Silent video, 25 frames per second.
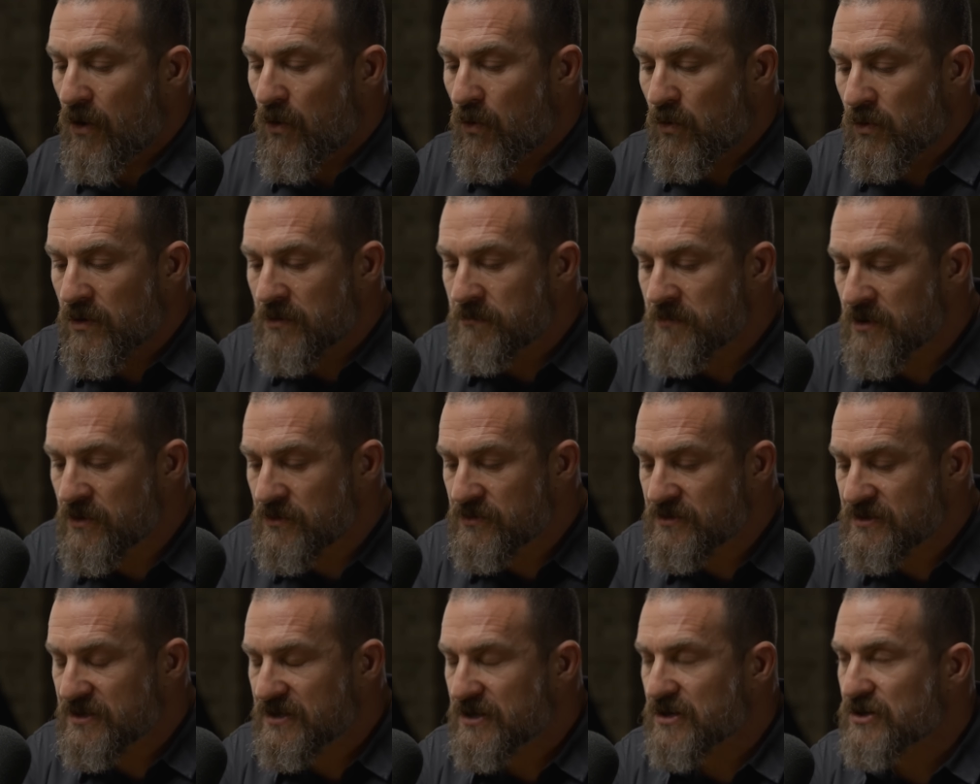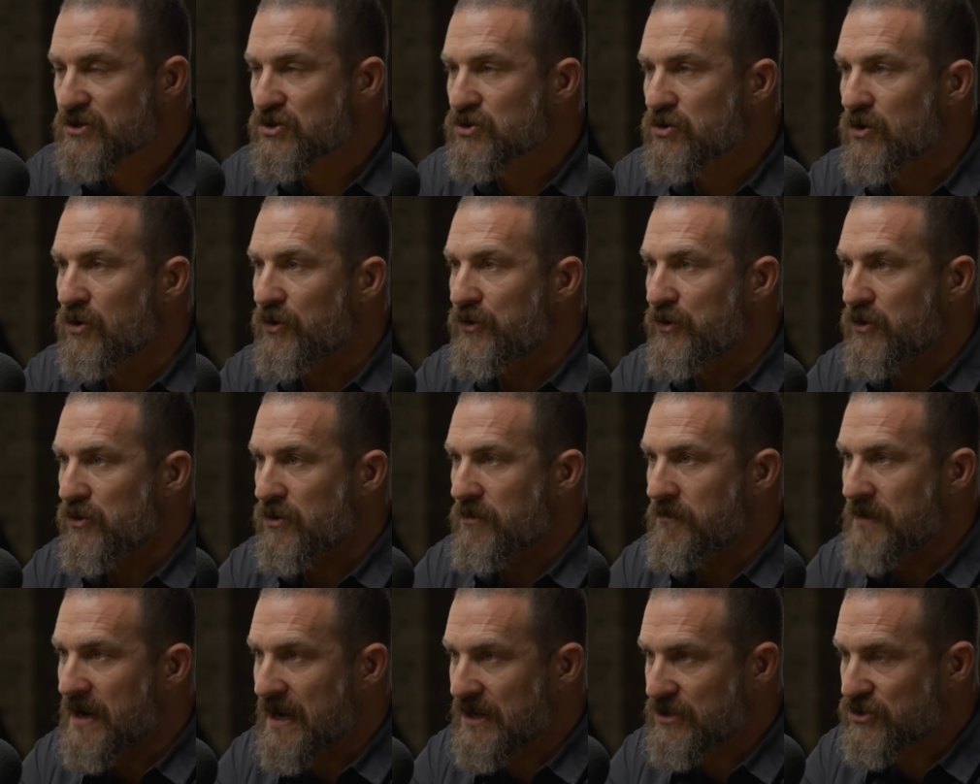Hormones control
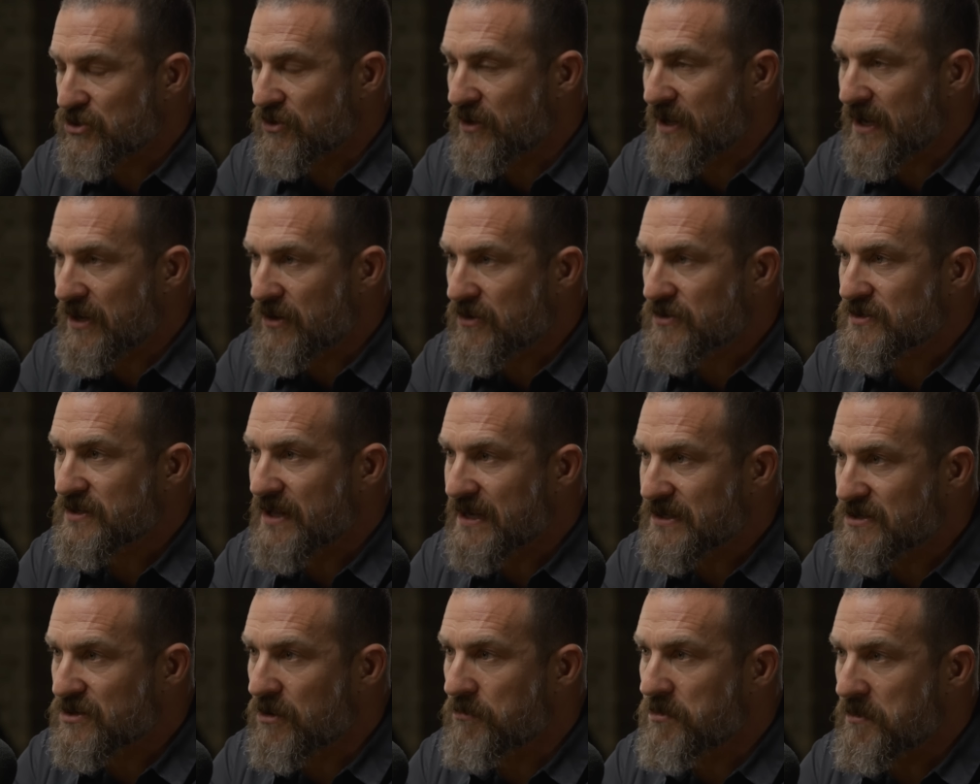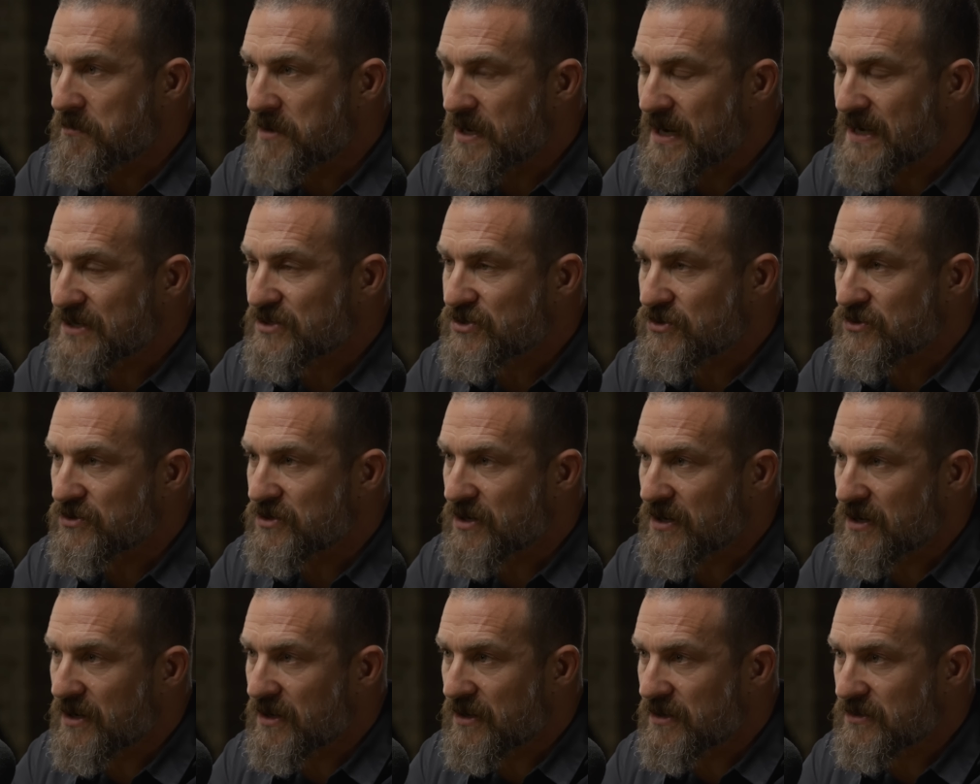neuromodulators like dopamine,
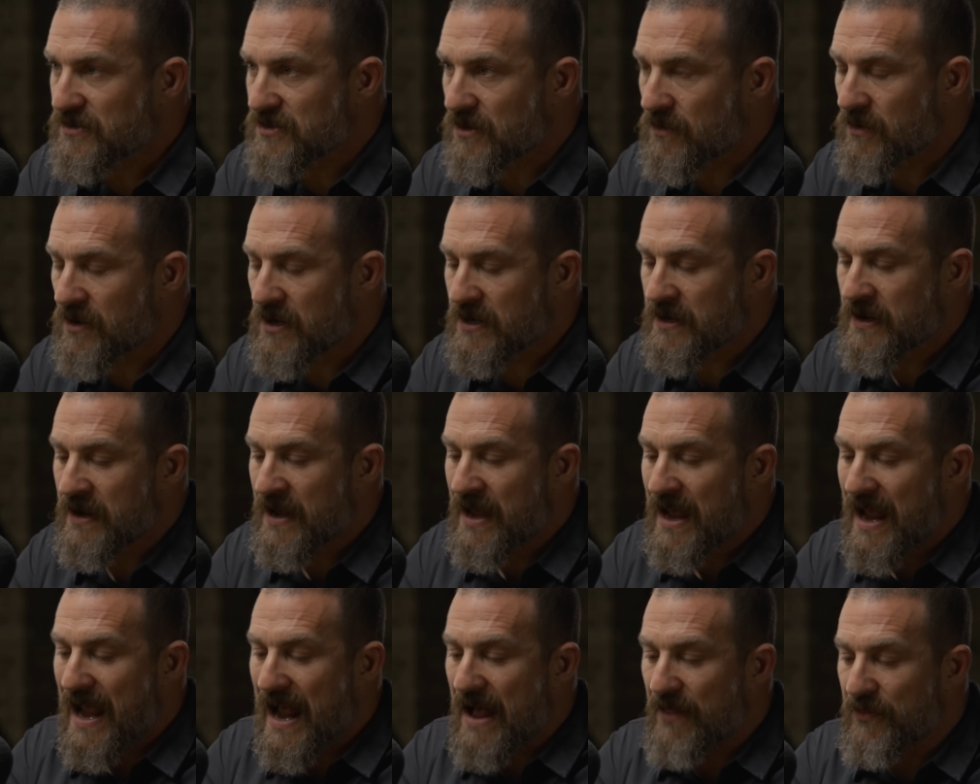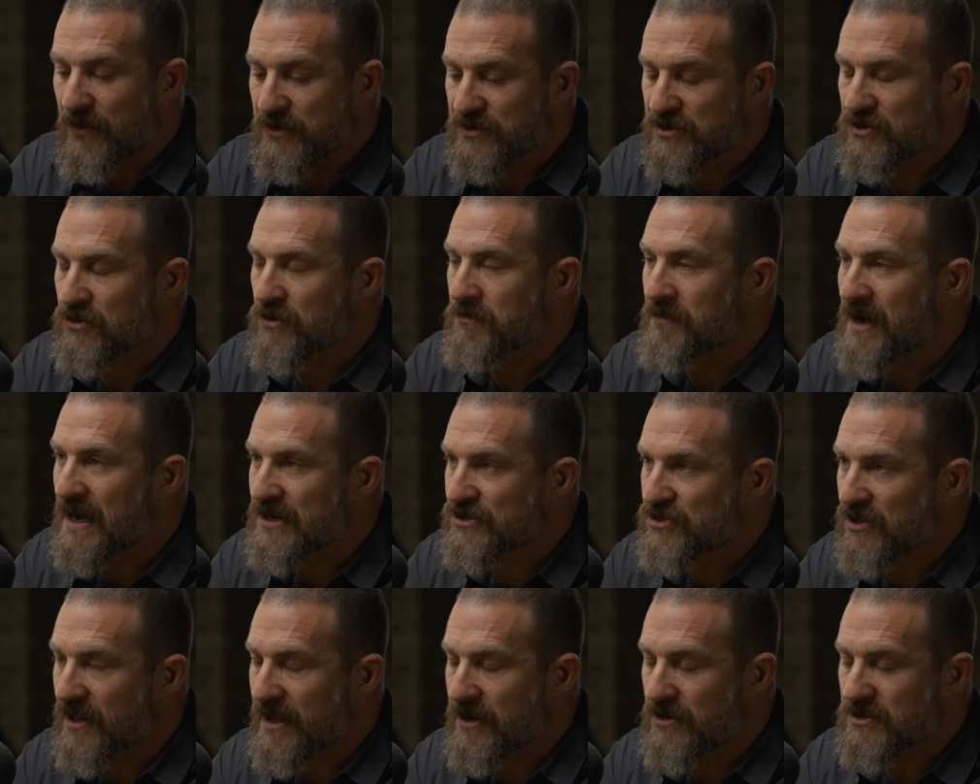estrogen, and so on, and those
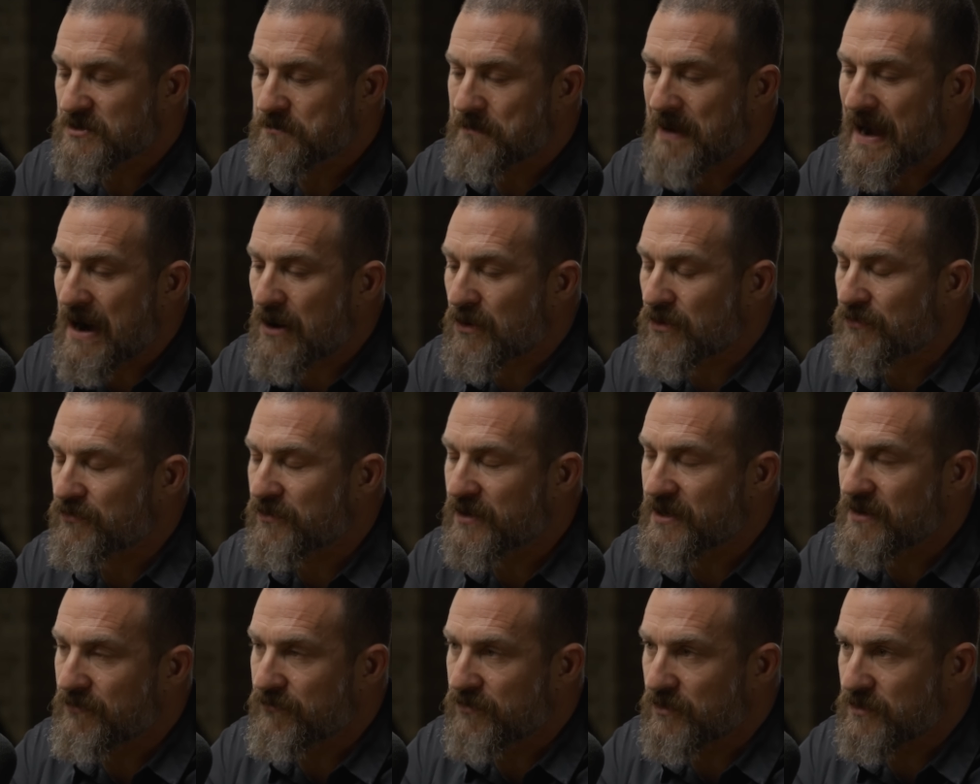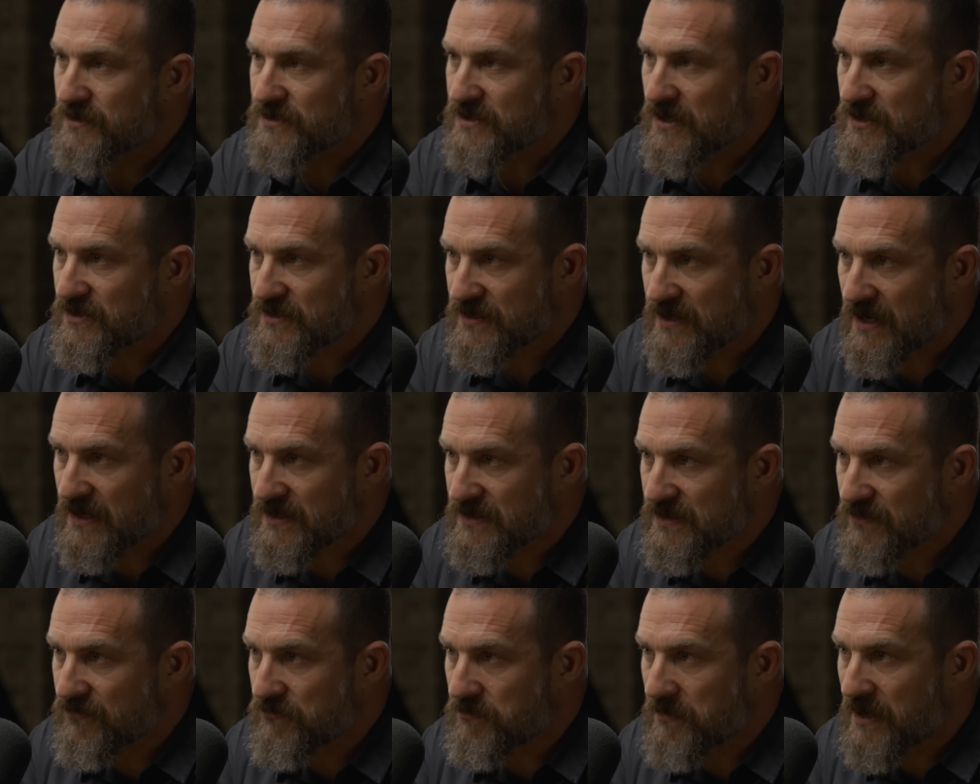neuromodulators powerfully influence our
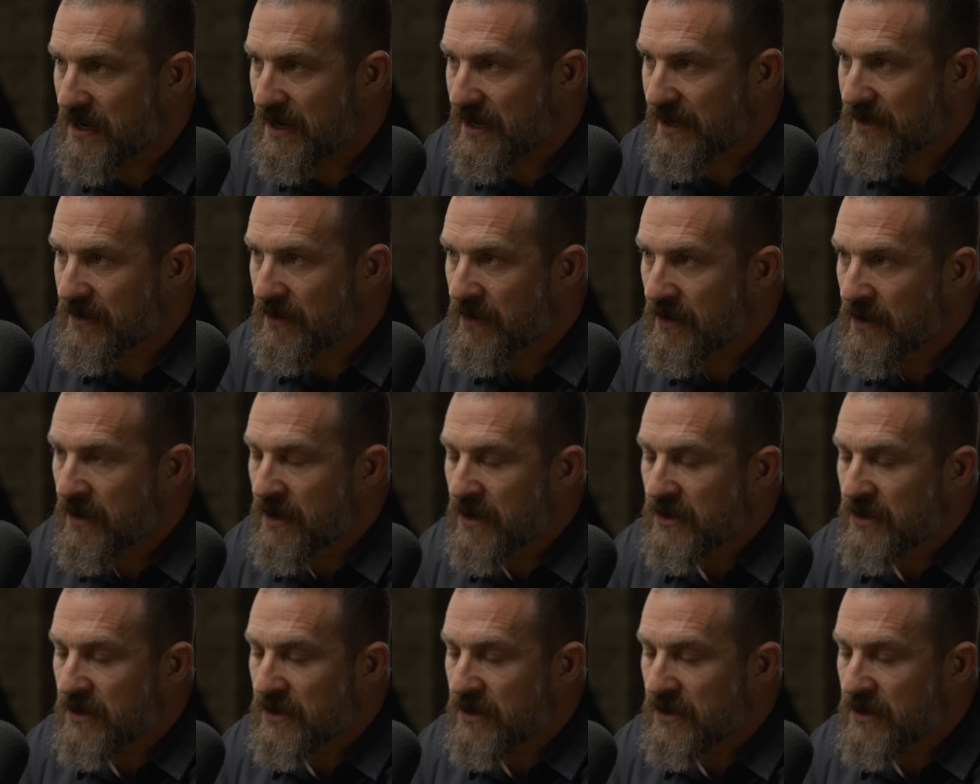states of mind.